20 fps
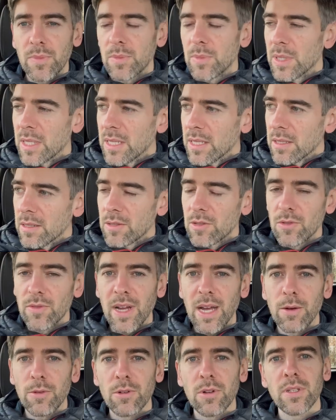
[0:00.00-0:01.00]
another sort of
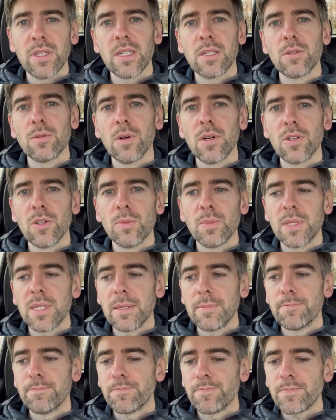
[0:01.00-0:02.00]
hour, I think, to
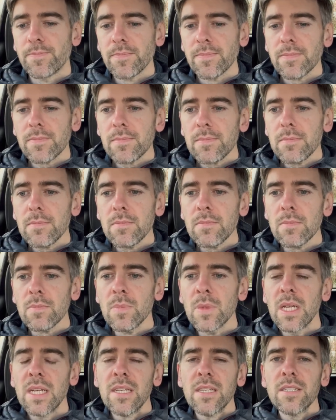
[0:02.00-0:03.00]
100%.
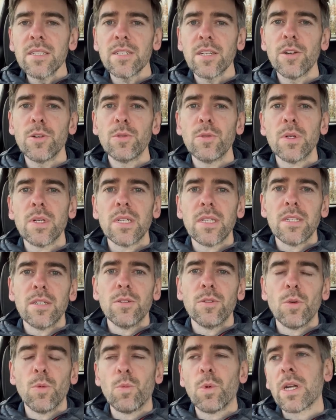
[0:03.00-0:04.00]
So
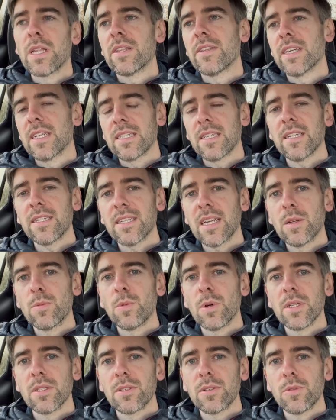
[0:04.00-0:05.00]
one of the things I said
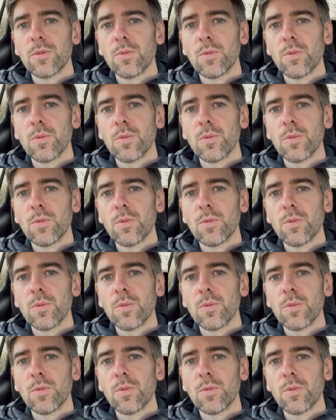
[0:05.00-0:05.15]
was,